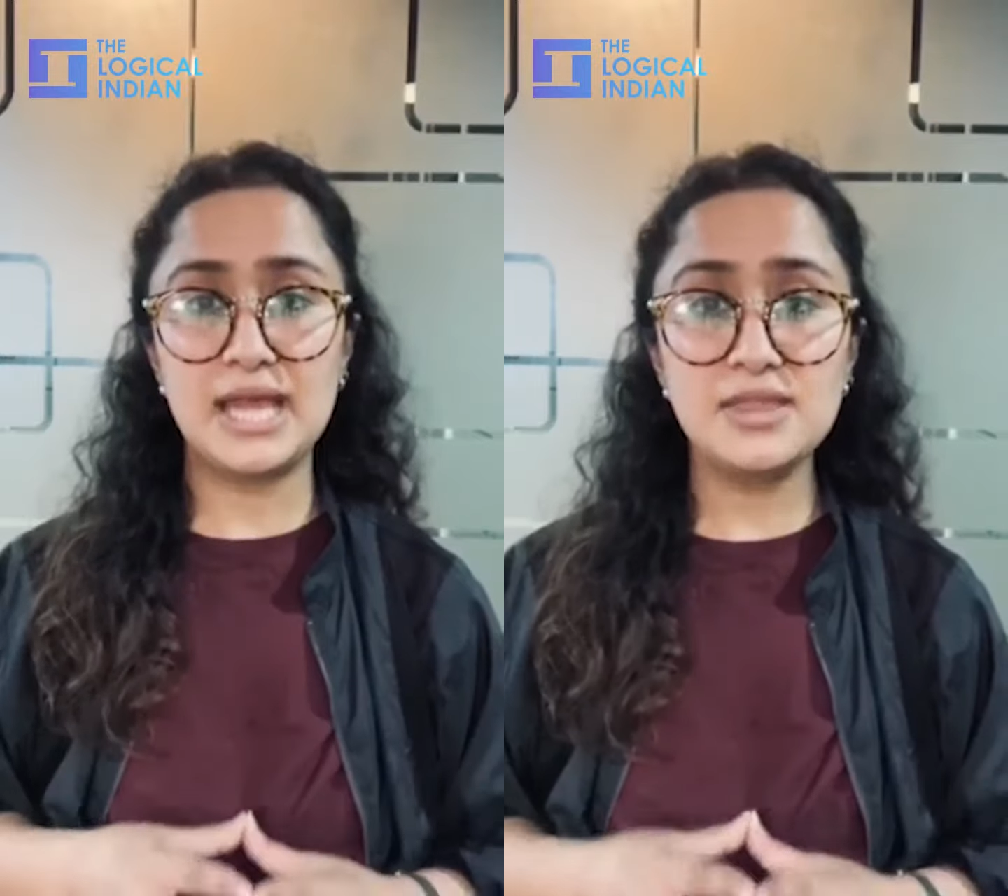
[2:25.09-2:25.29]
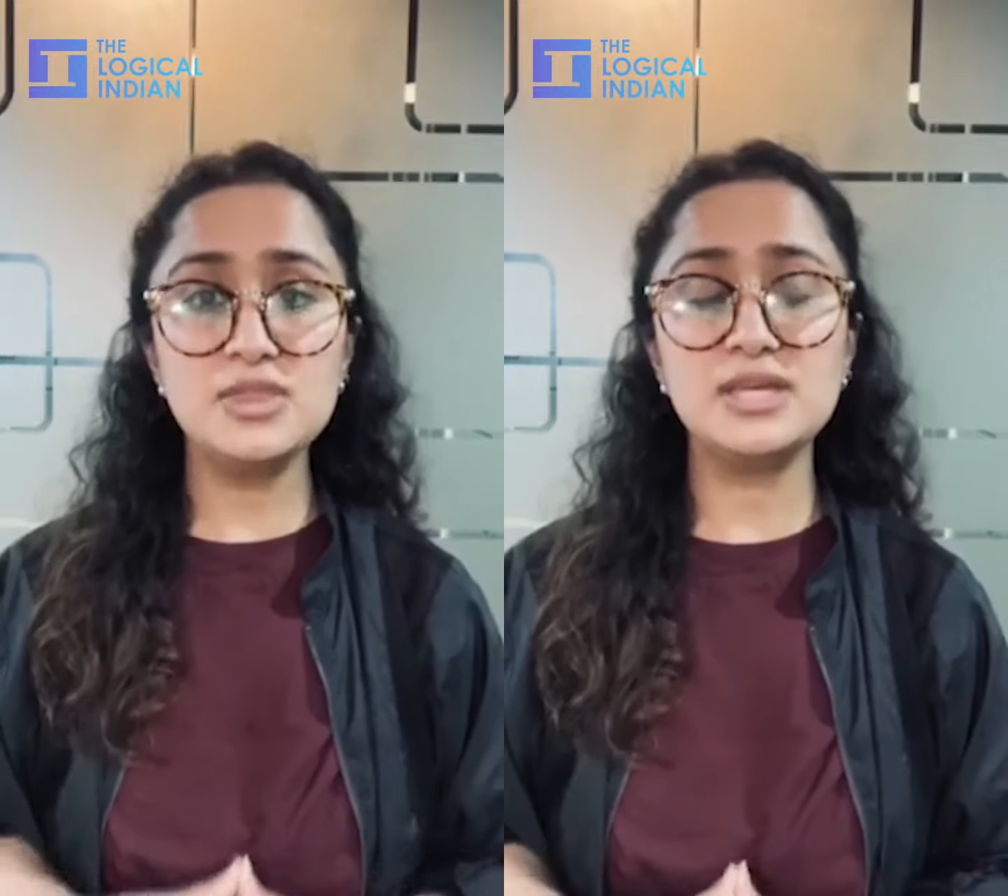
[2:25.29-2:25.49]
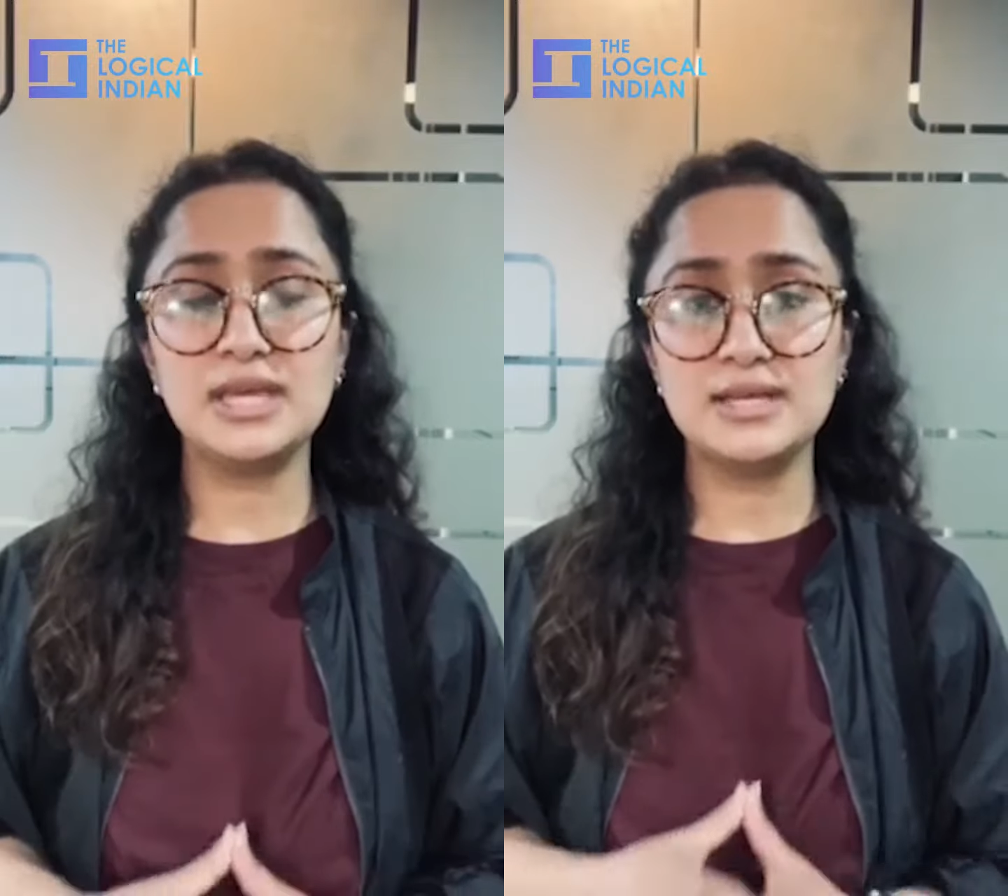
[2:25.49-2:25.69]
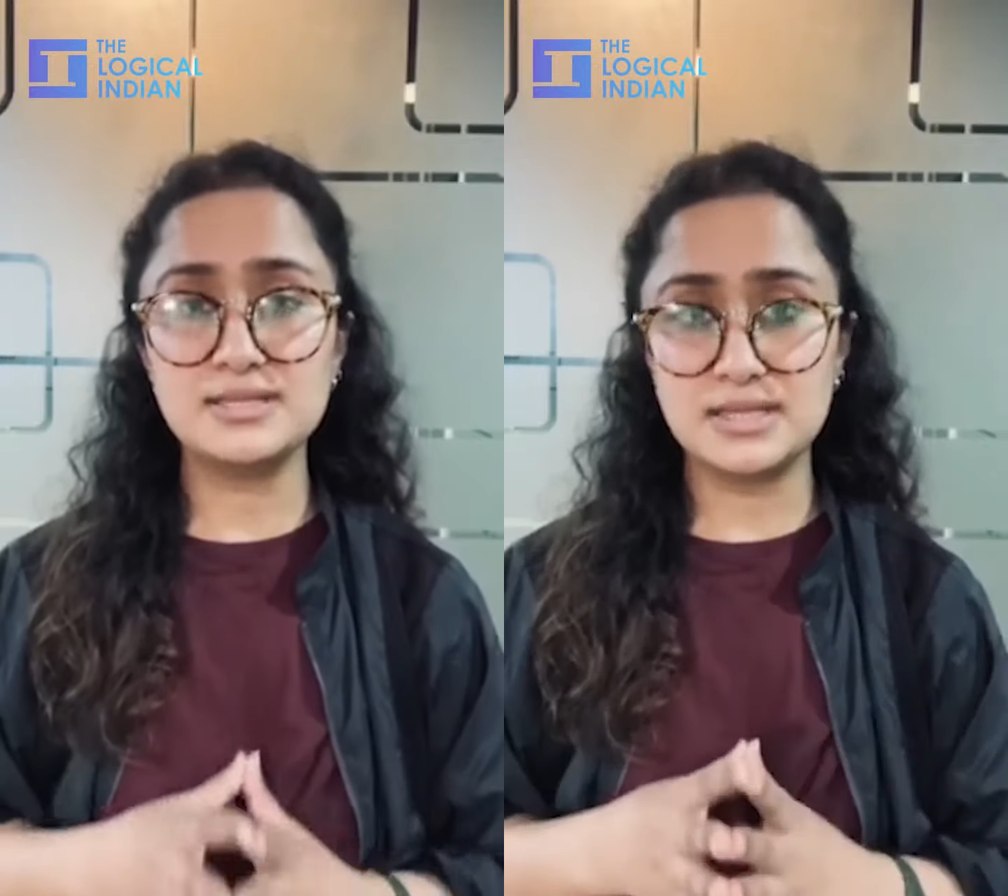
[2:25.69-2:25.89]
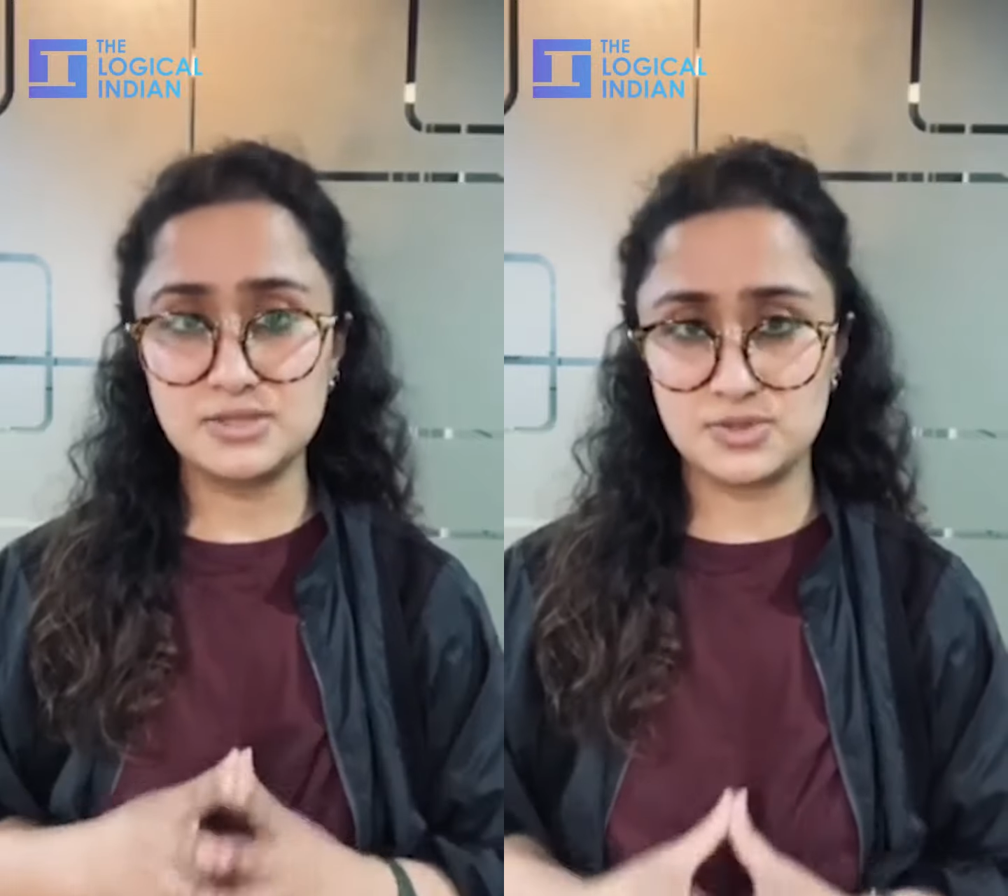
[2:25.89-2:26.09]
in the
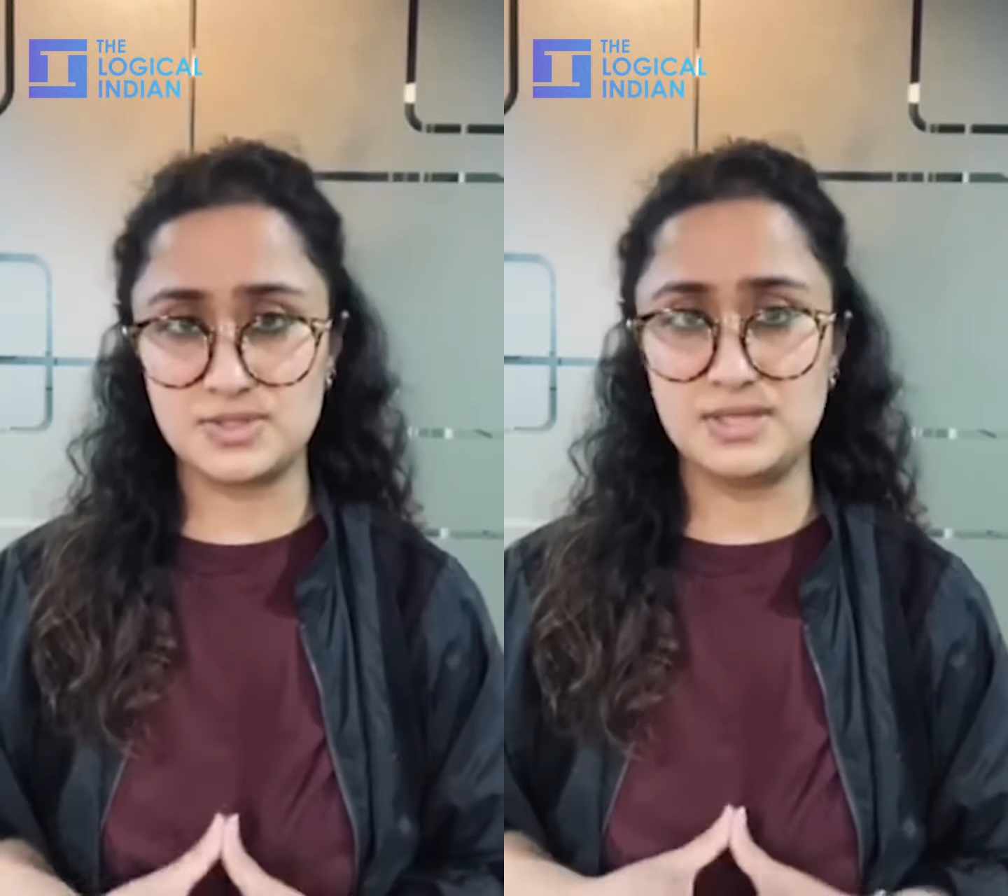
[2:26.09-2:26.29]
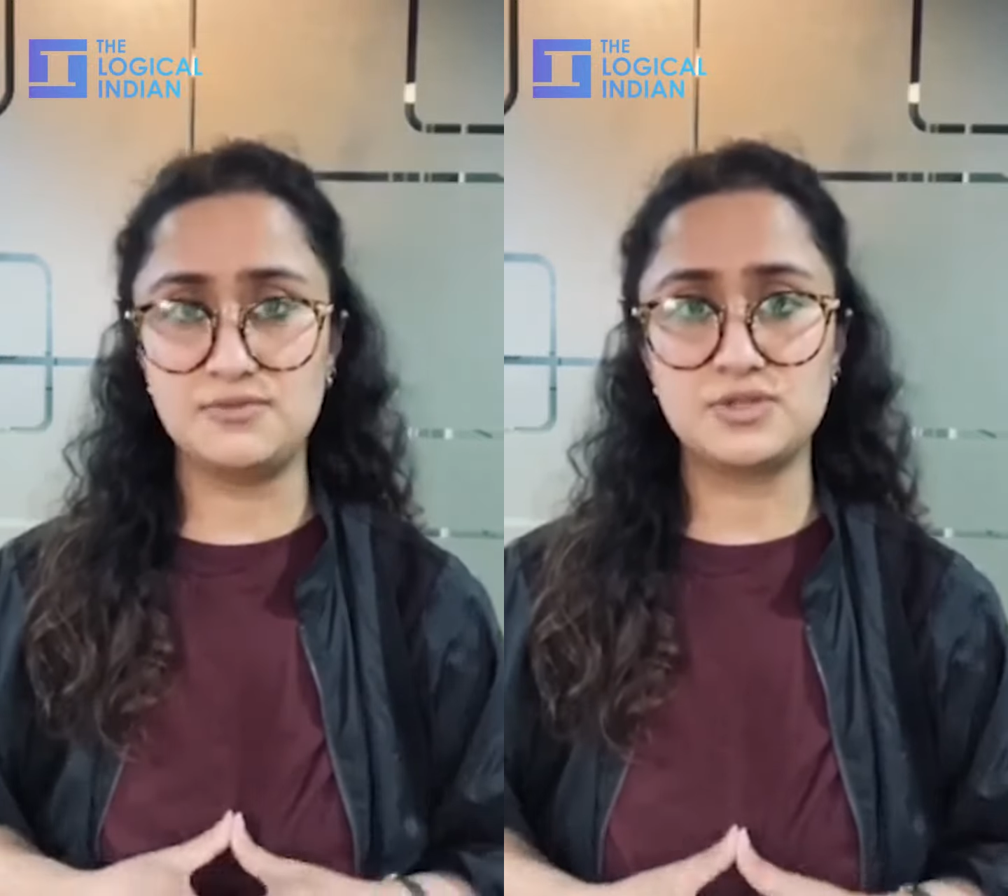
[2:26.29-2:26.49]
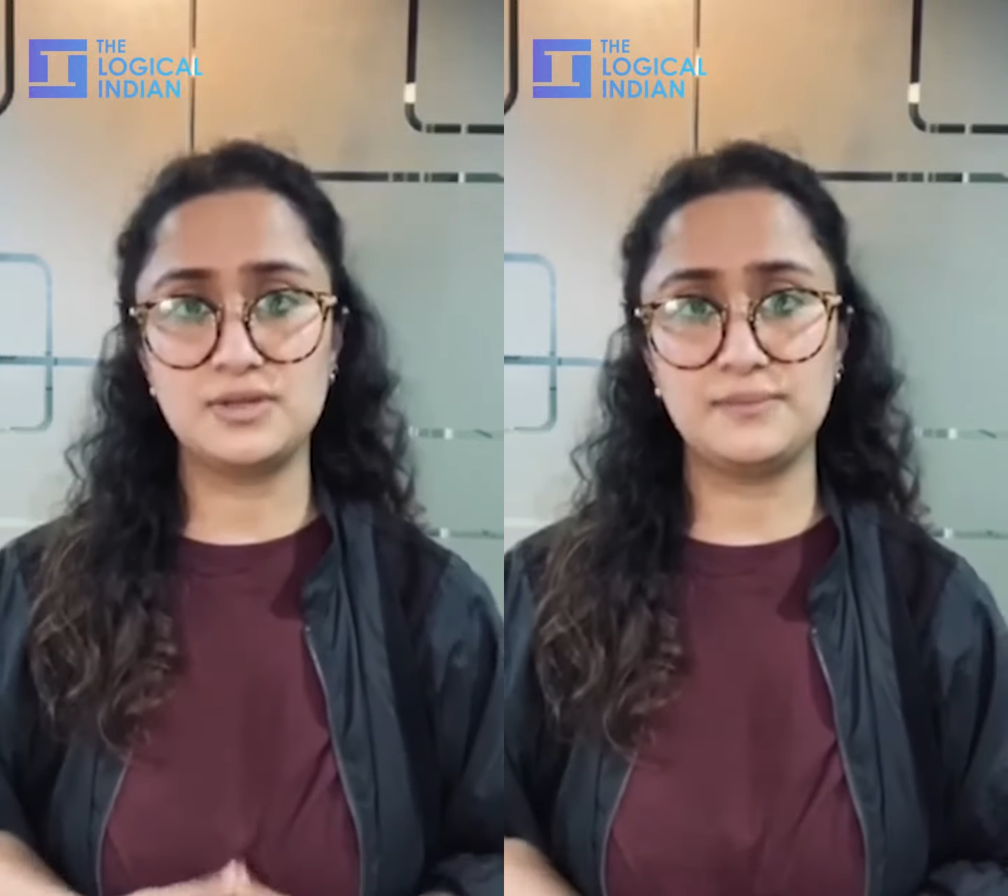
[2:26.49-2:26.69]
case is received.